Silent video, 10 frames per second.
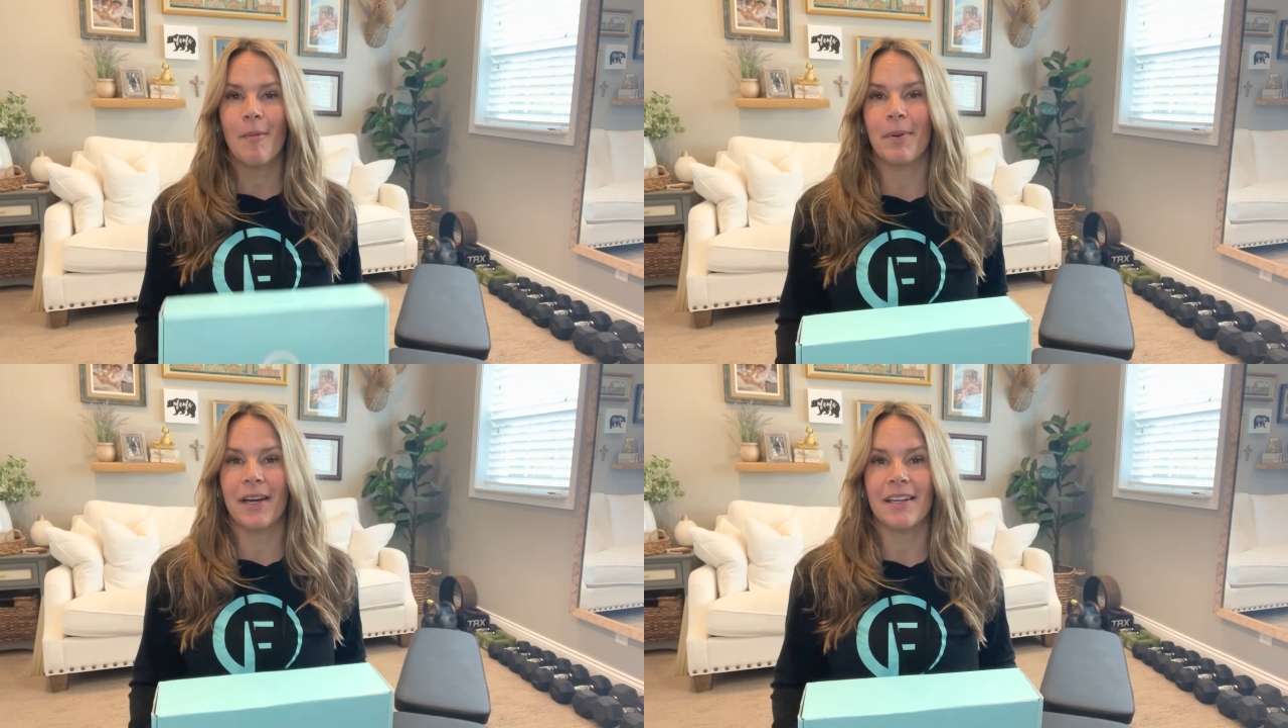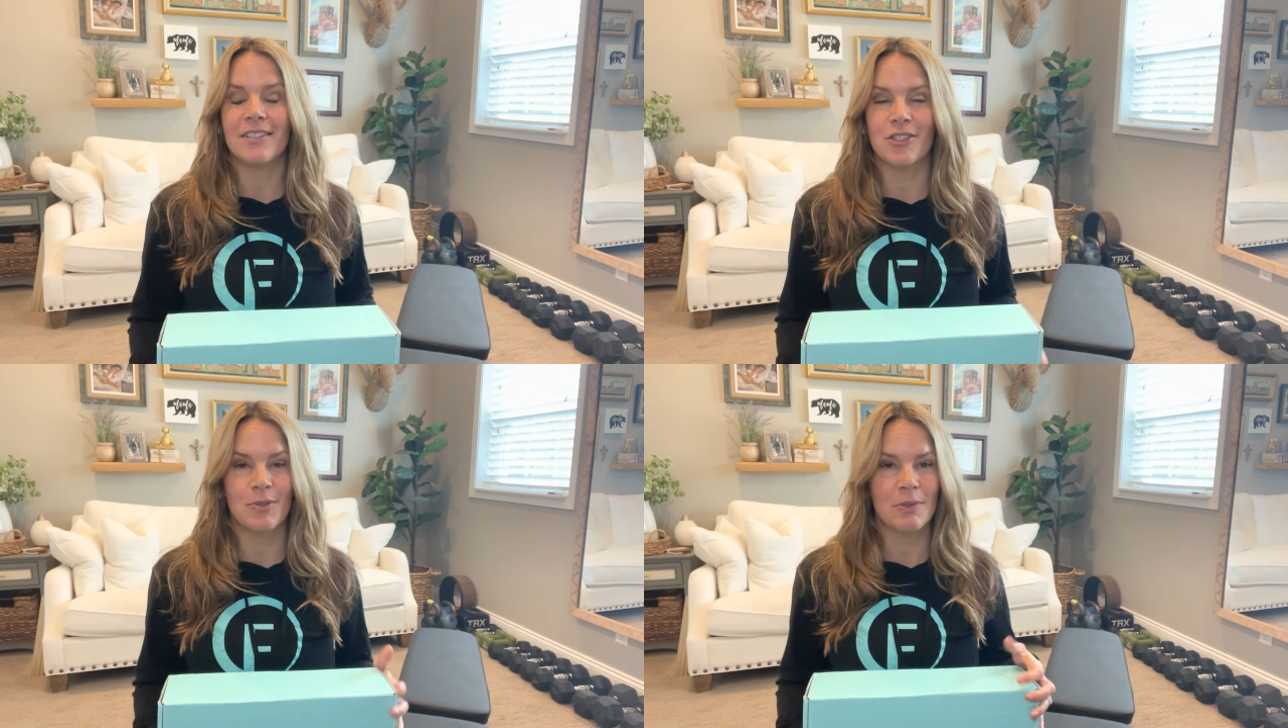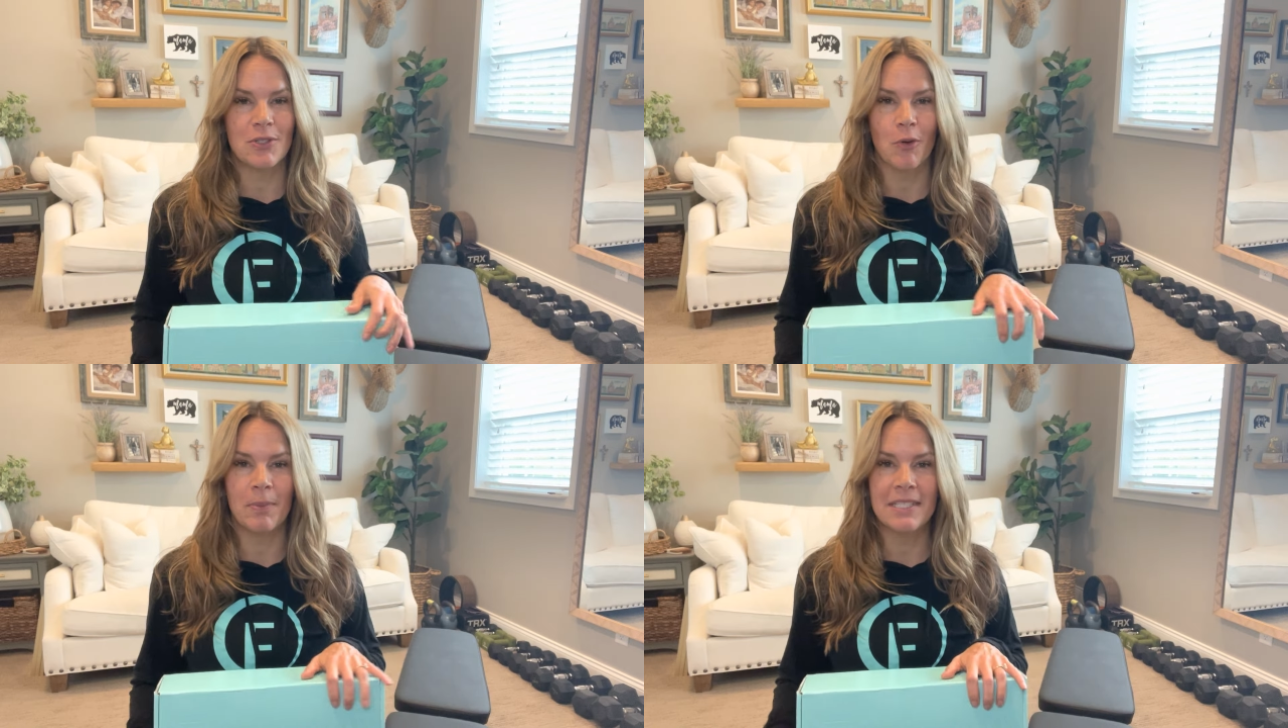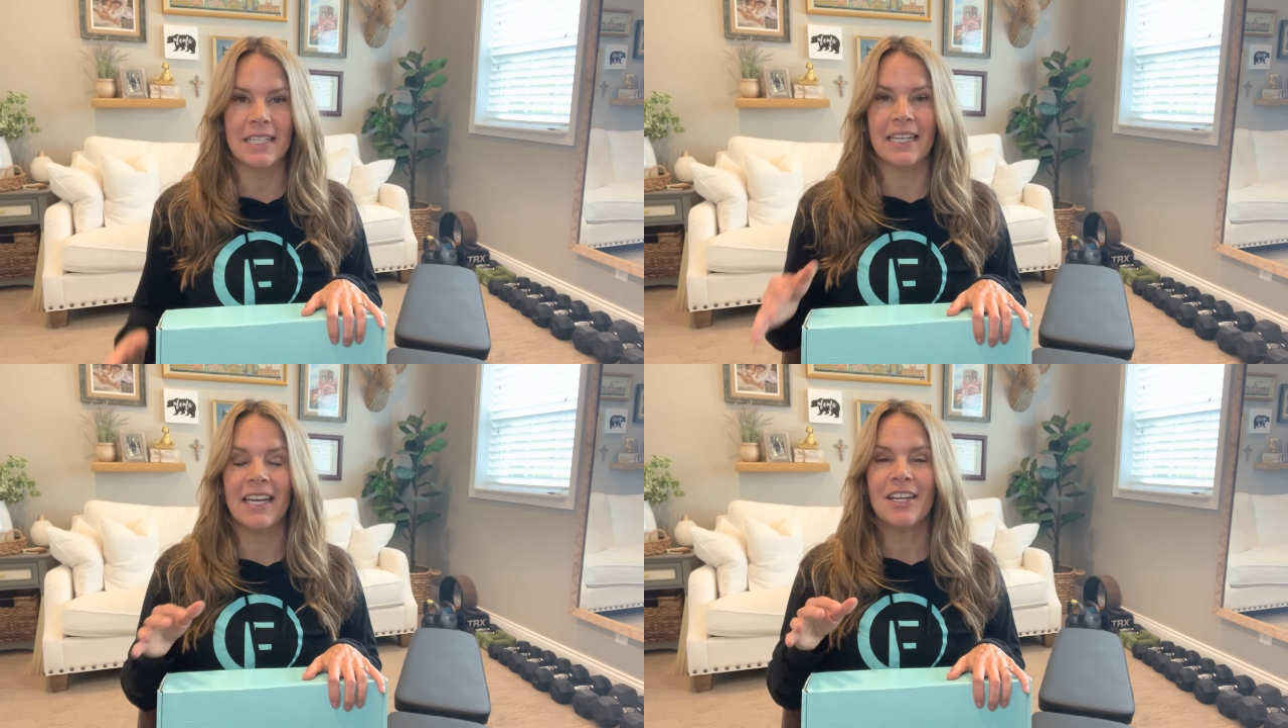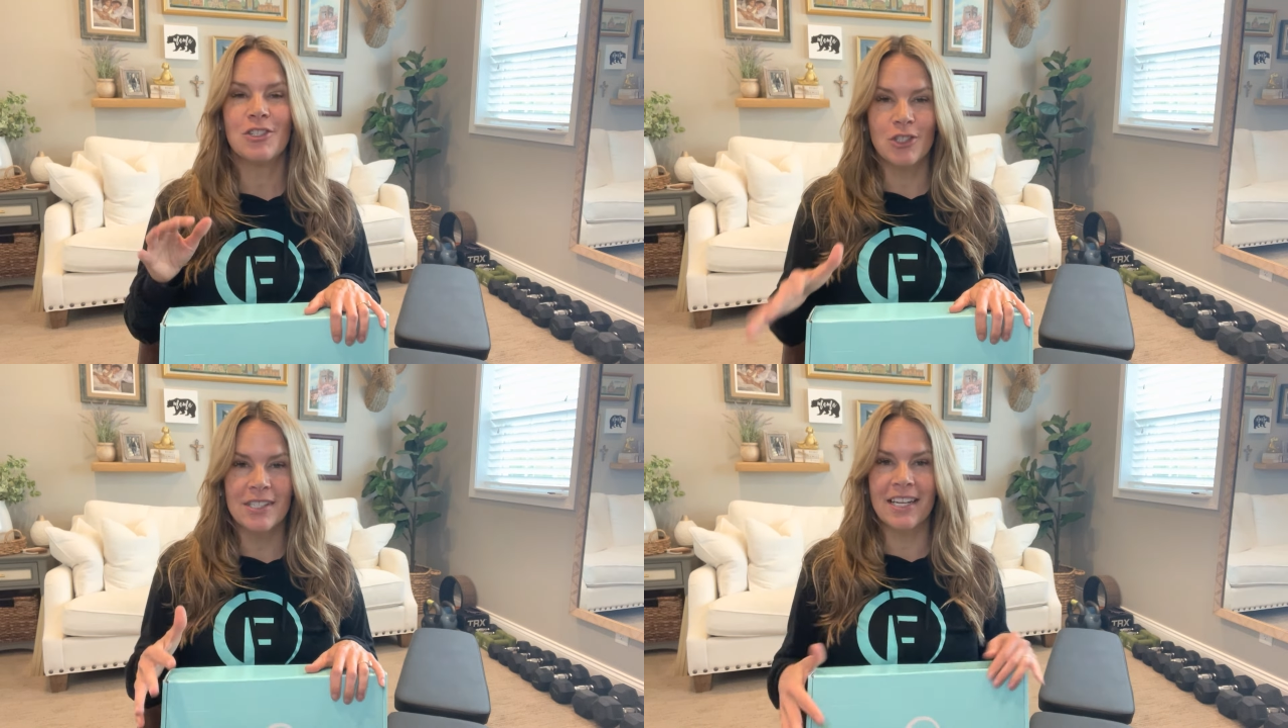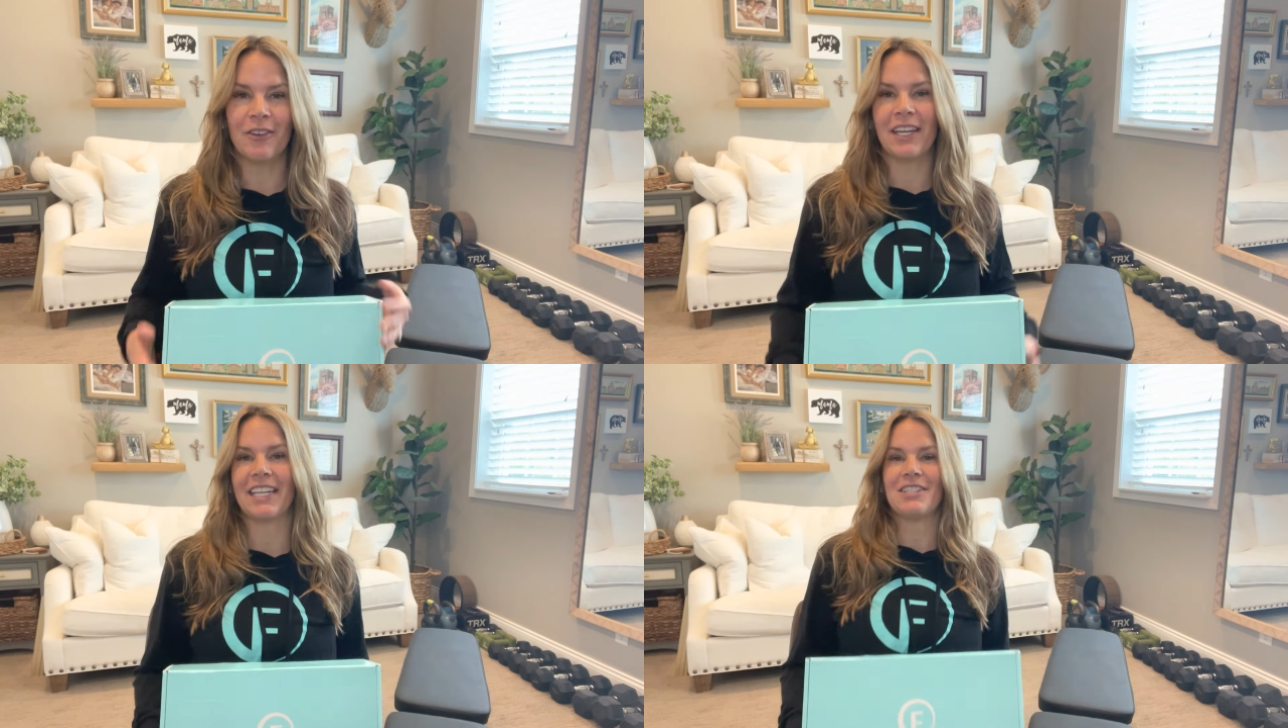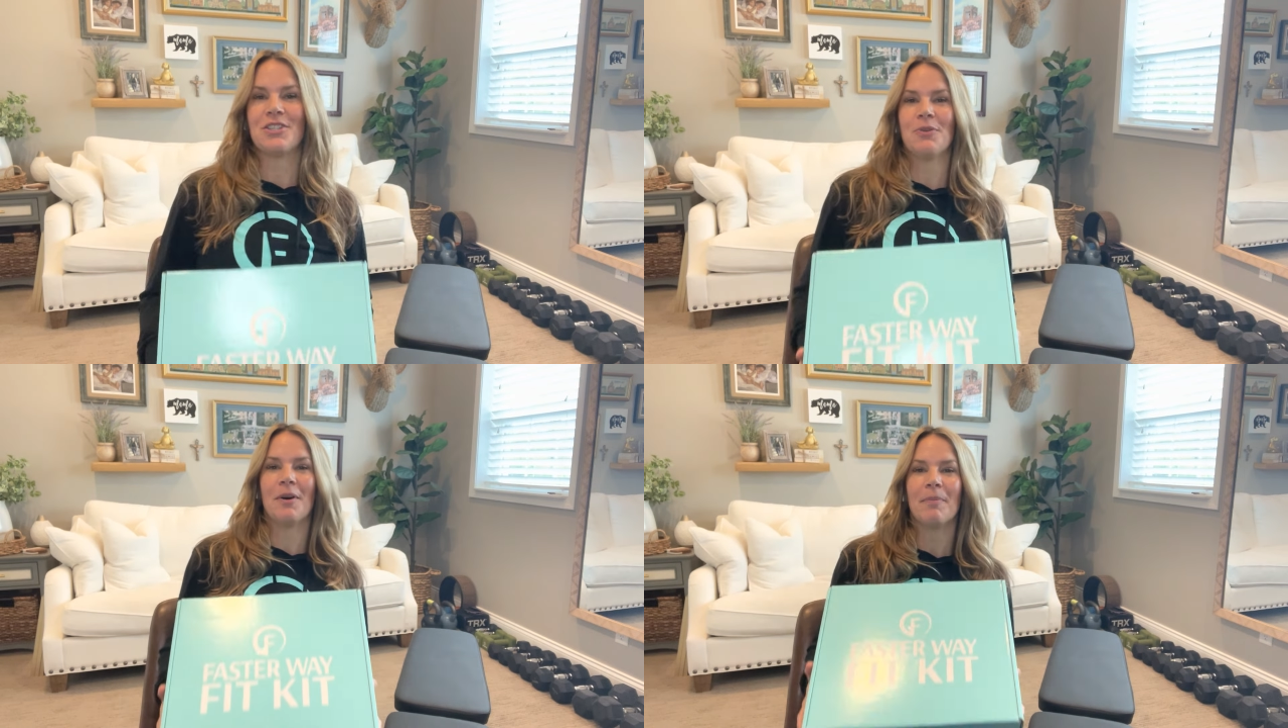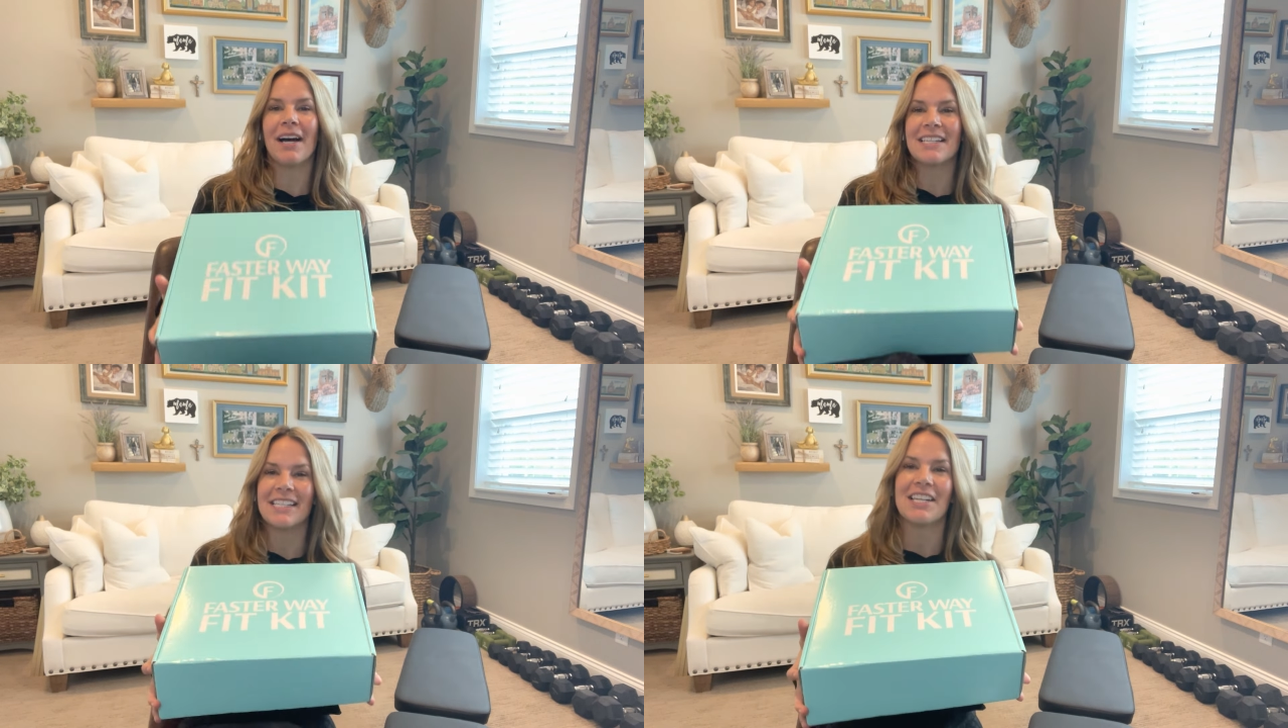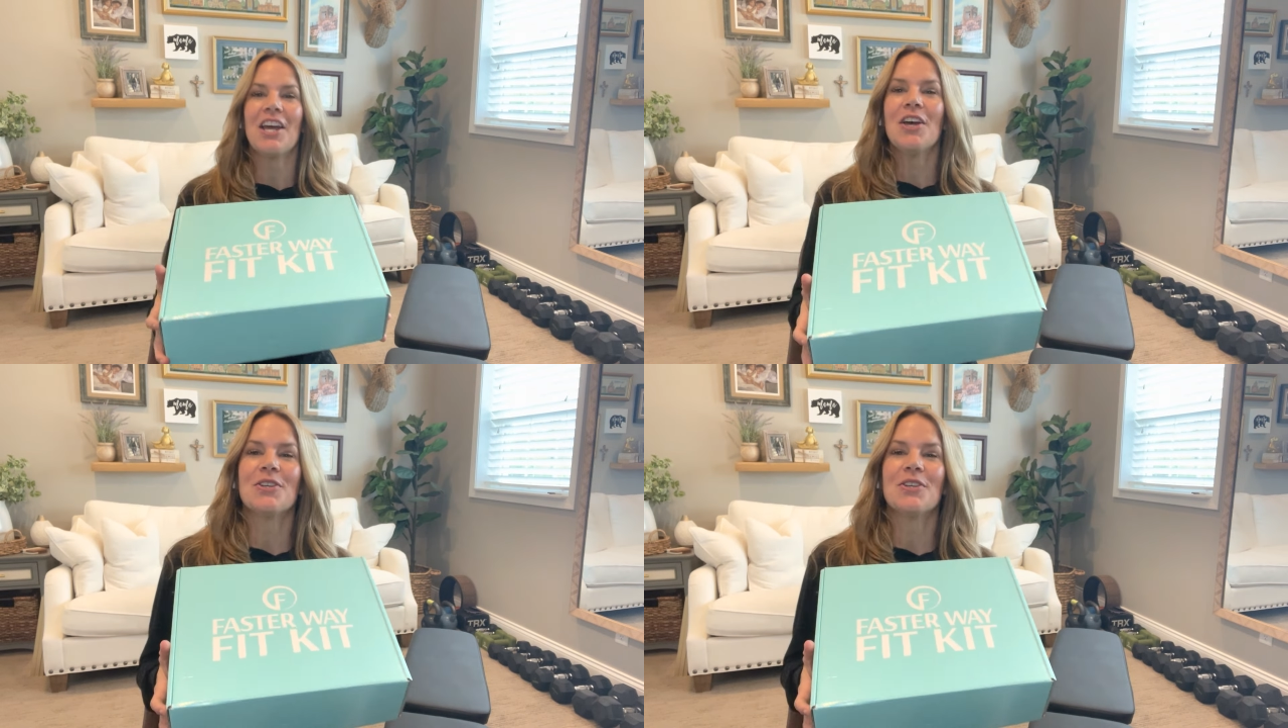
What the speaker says: but just was so busy just now getting to unbox it.